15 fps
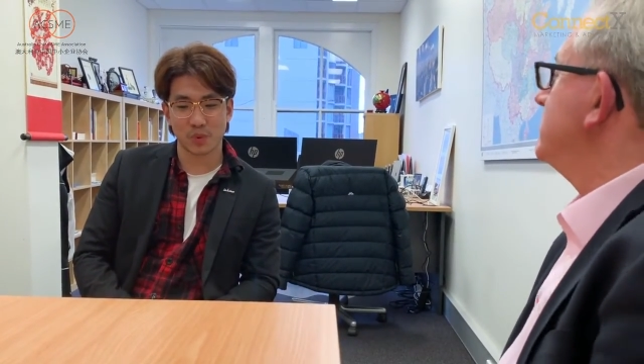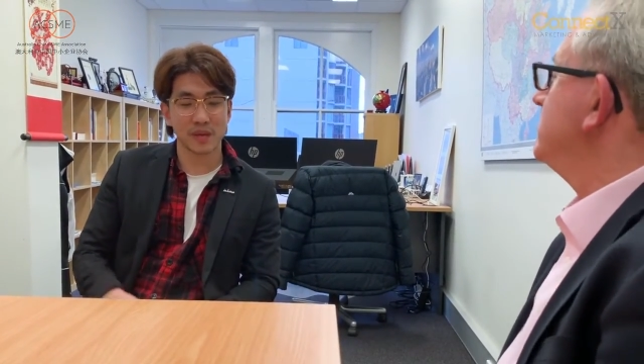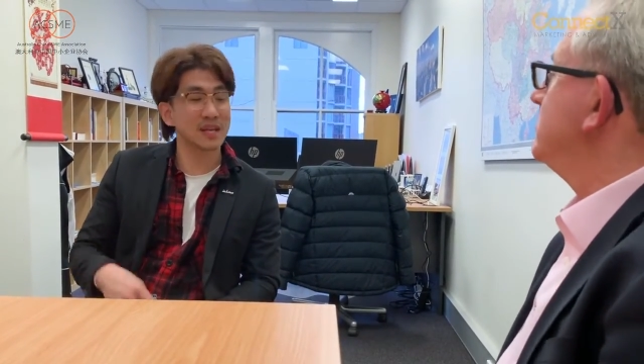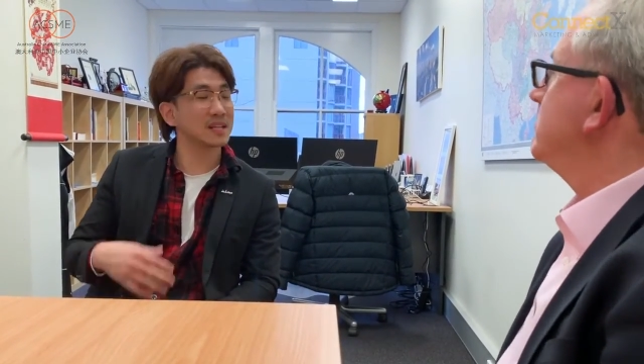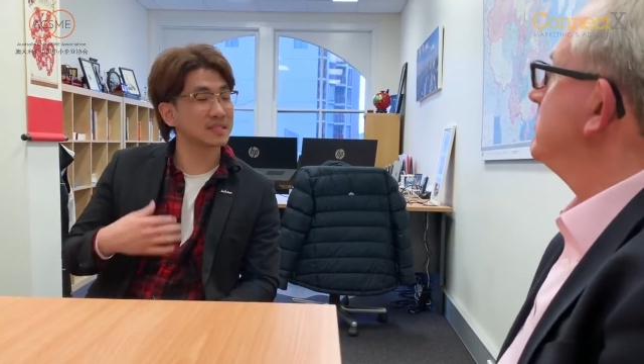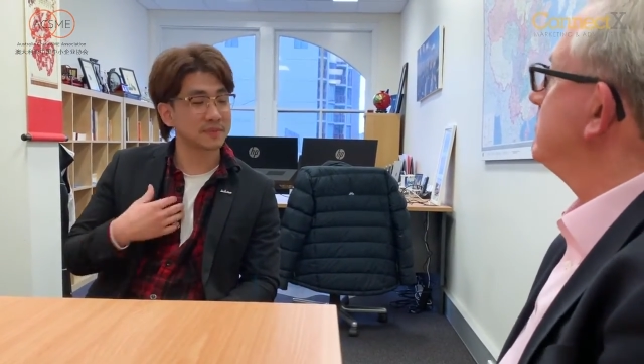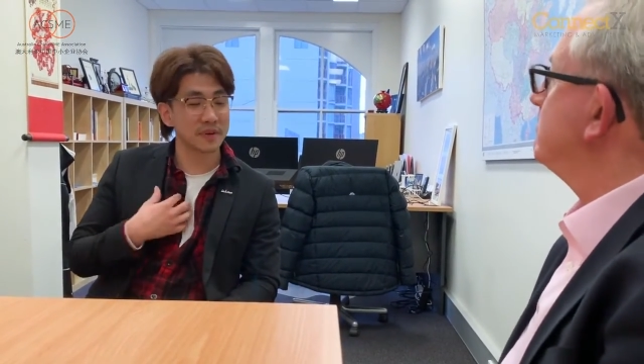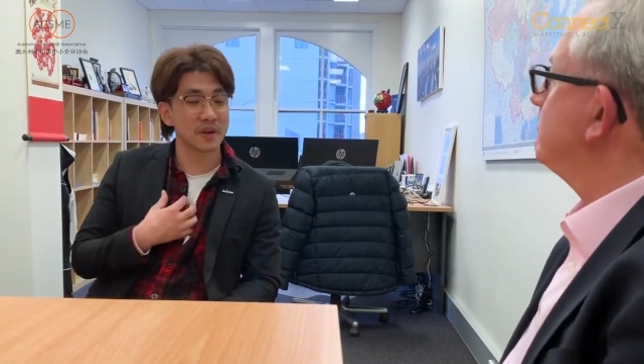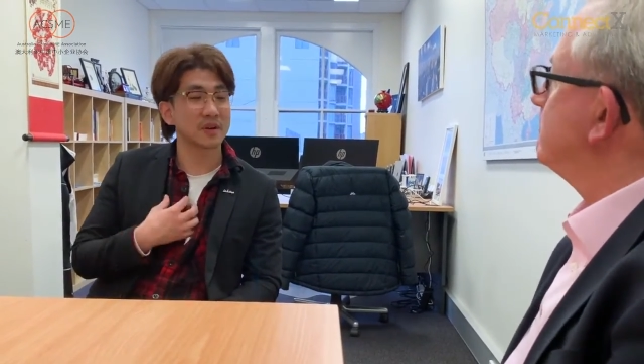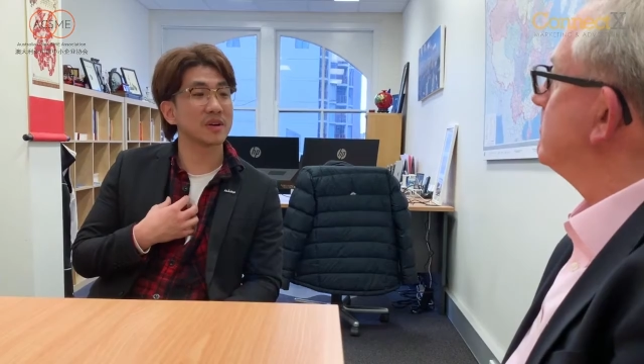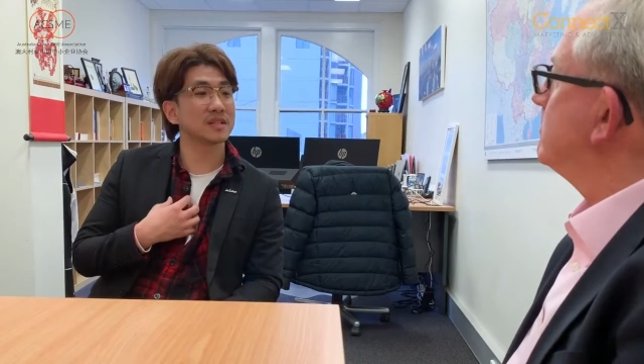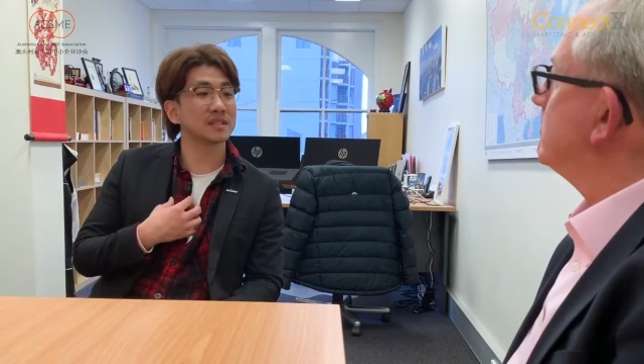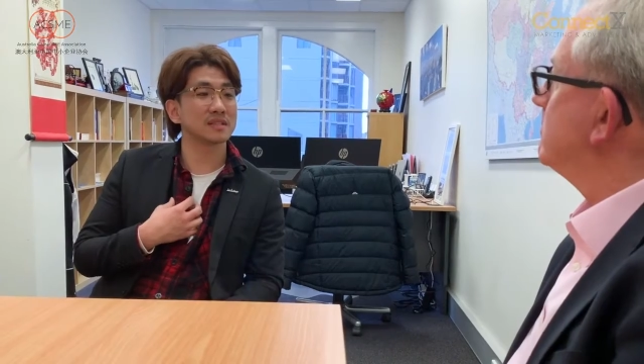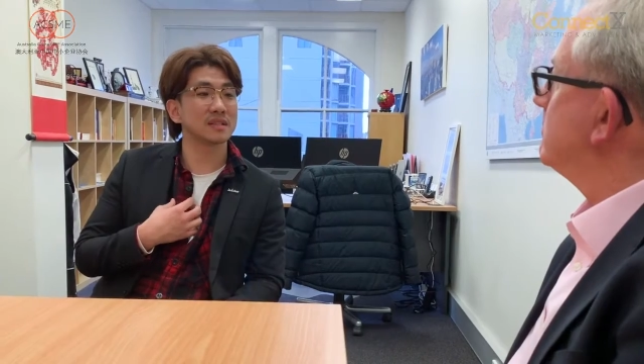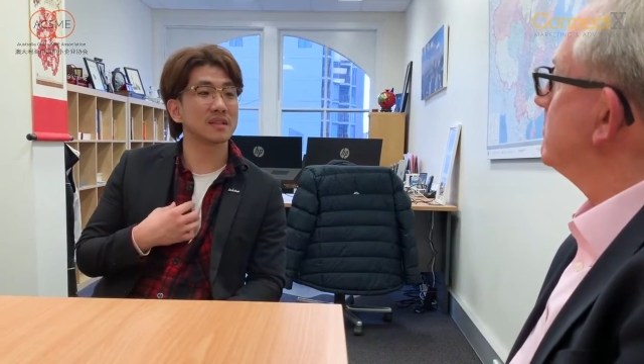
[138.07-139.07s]
we
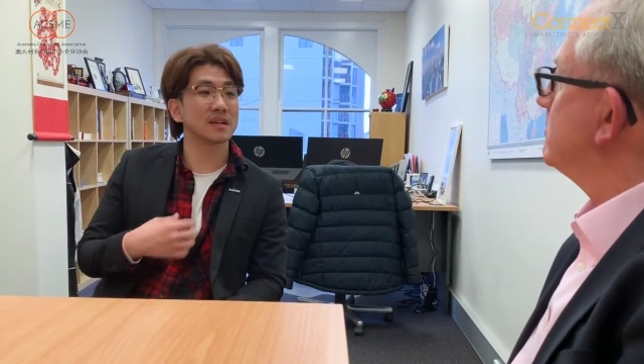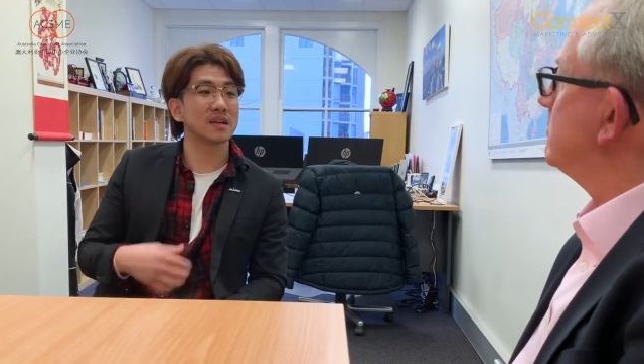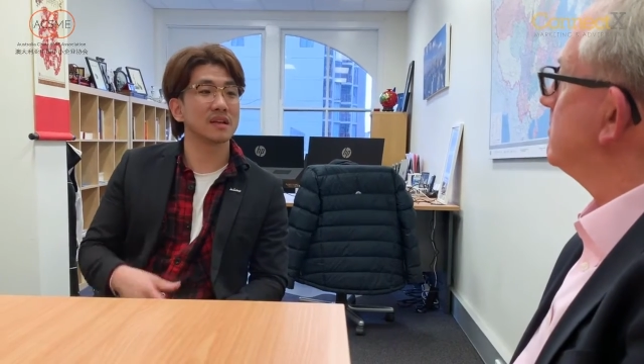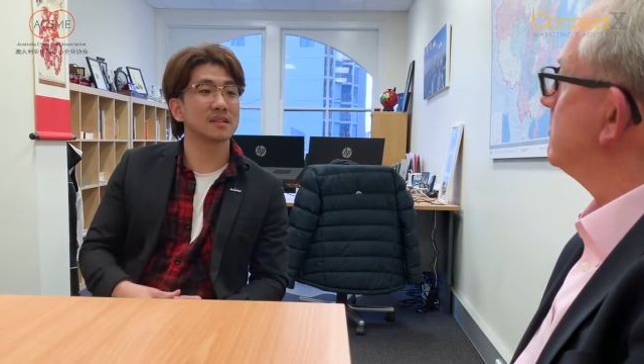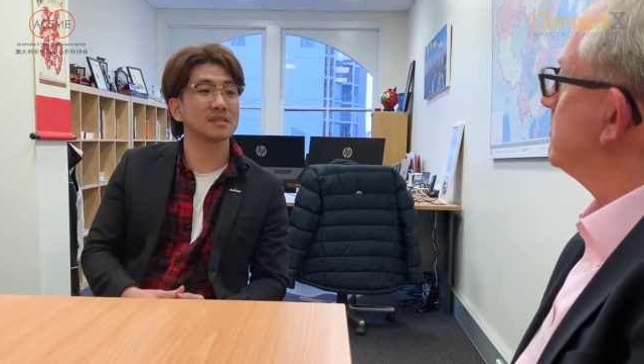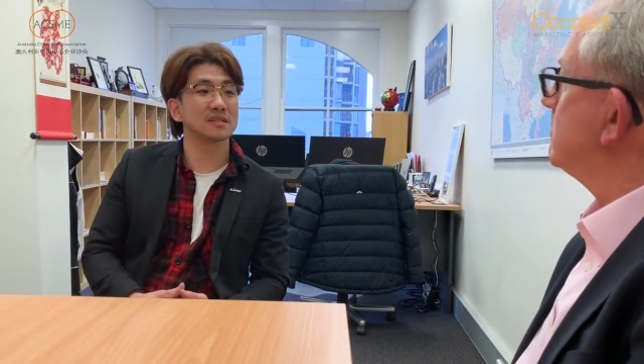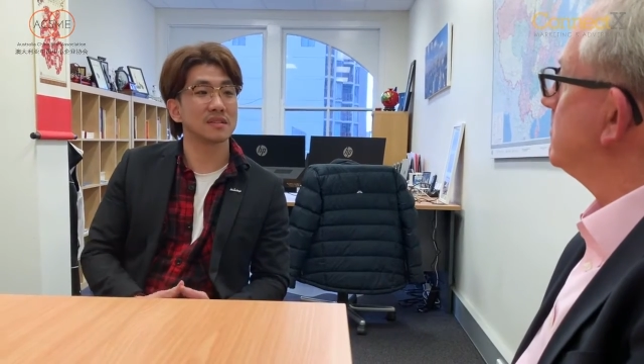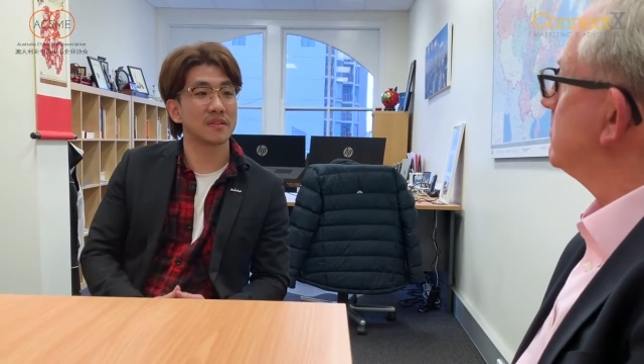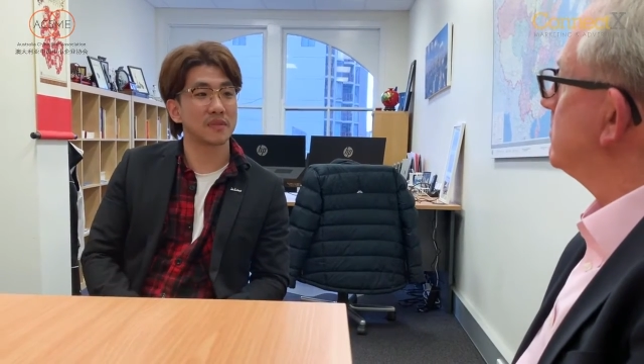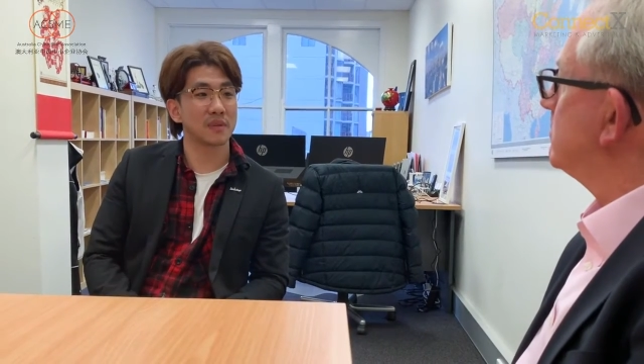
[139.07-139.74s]
experienced is